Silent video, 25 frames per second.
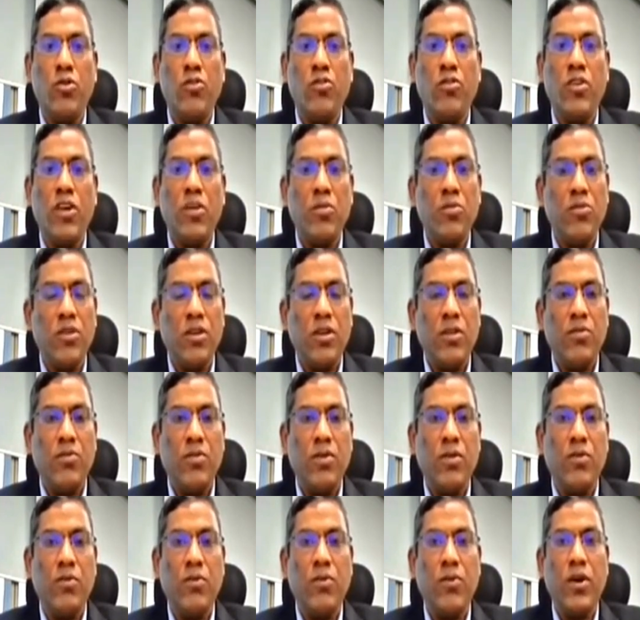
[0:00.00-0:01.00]
pose some sort
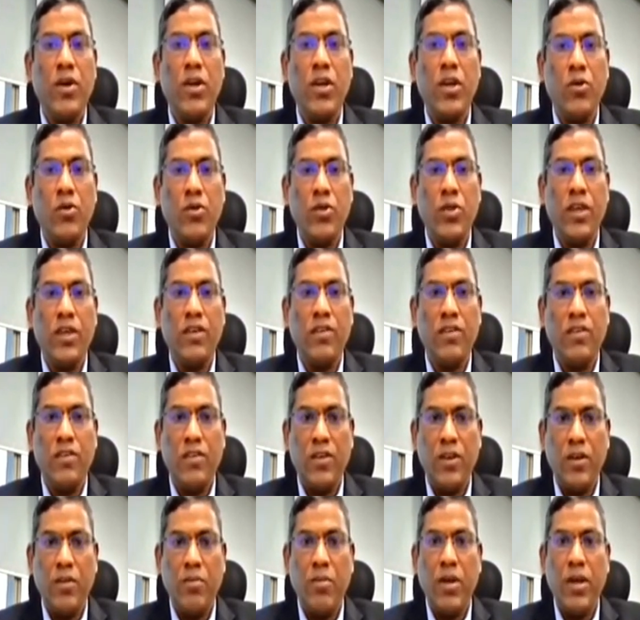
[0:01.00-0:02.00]
of a worry to the
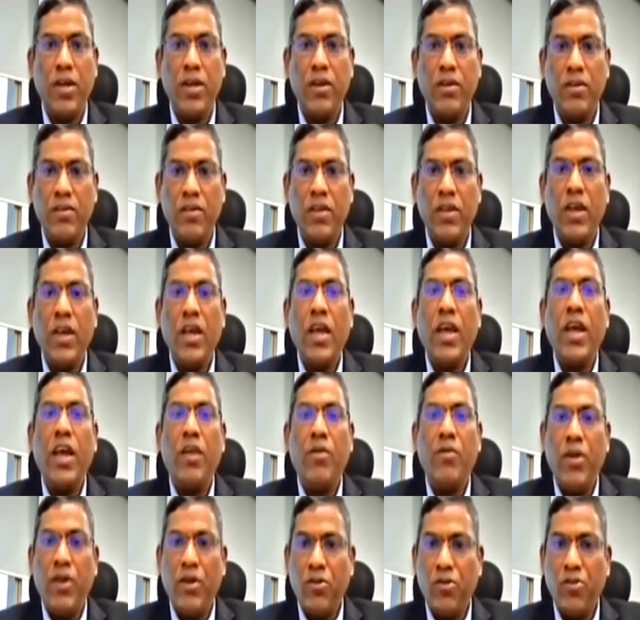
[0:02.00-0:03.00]
existing players,
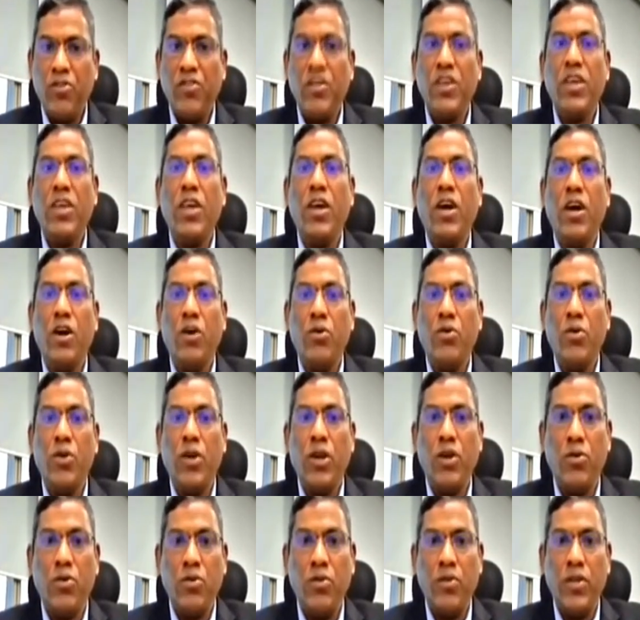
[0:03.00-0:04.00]
and we have to see how
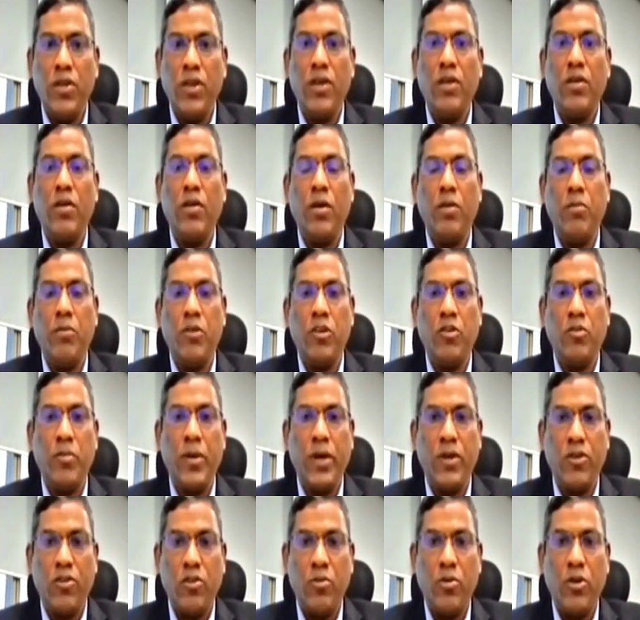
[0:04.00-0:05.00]
the
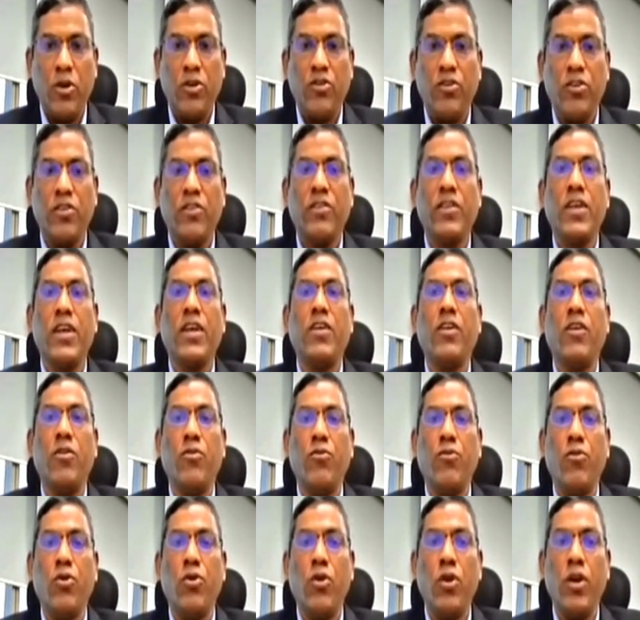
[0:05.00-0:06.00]
spectrum auctions get
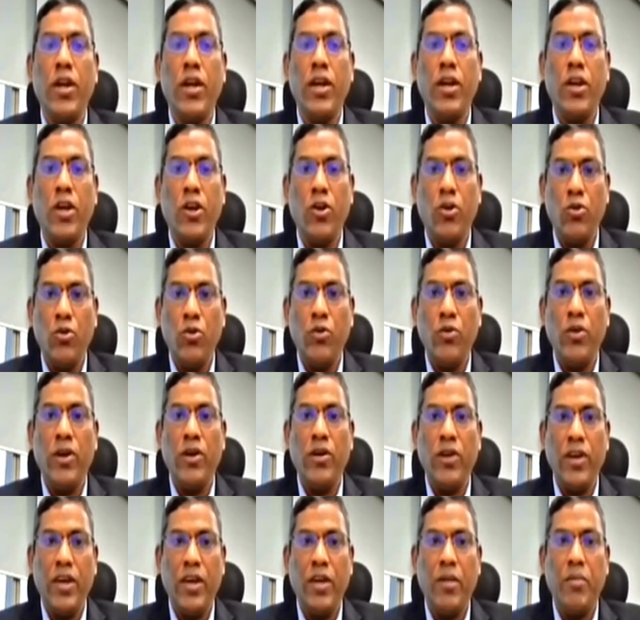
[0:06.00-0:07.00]
unfold, and who
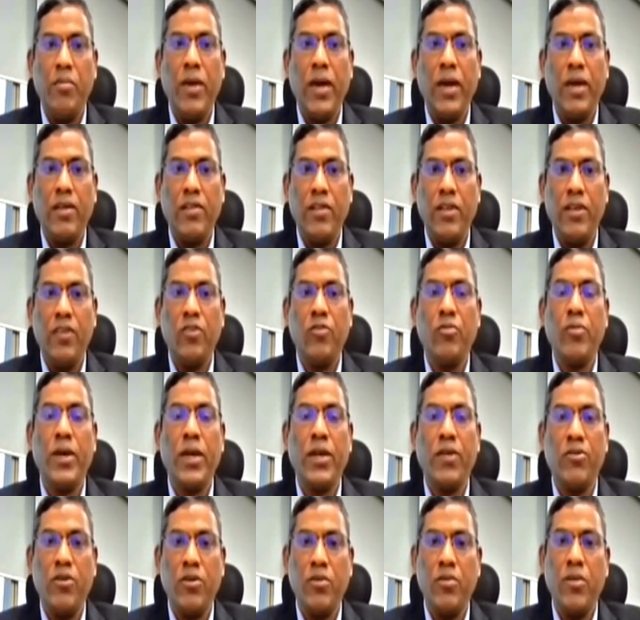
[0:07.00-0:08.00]
will really back the
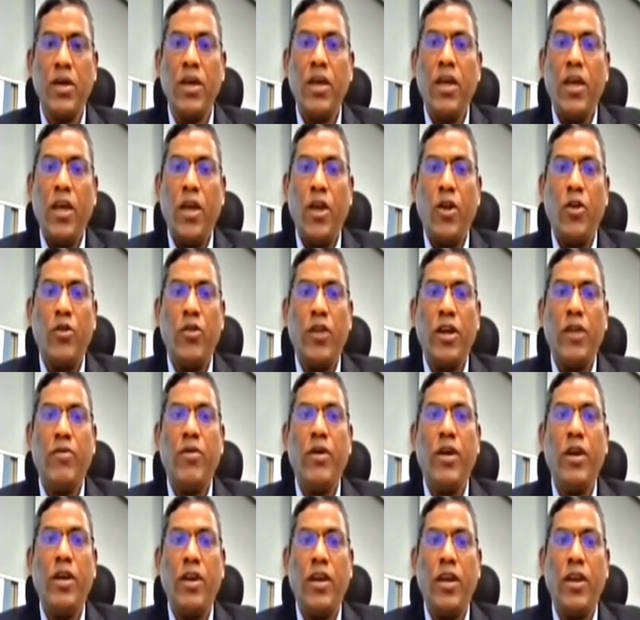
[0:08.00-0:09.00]
spectrum.
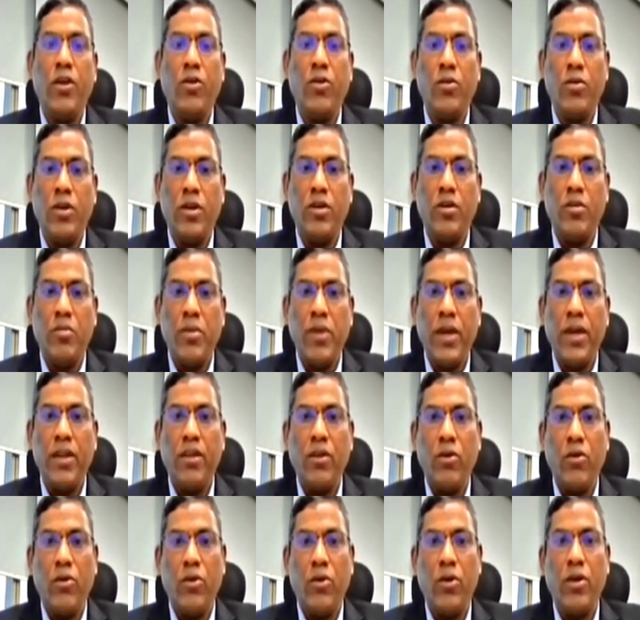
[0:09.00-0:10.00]
That will
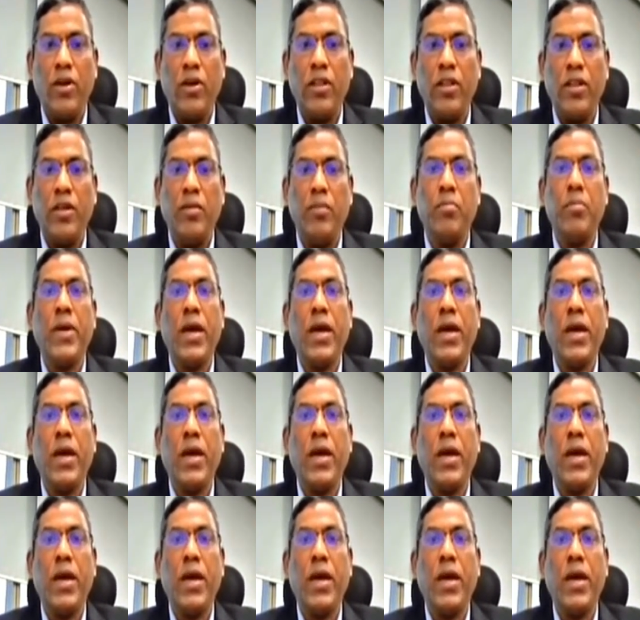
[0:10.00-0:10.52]
determine overall the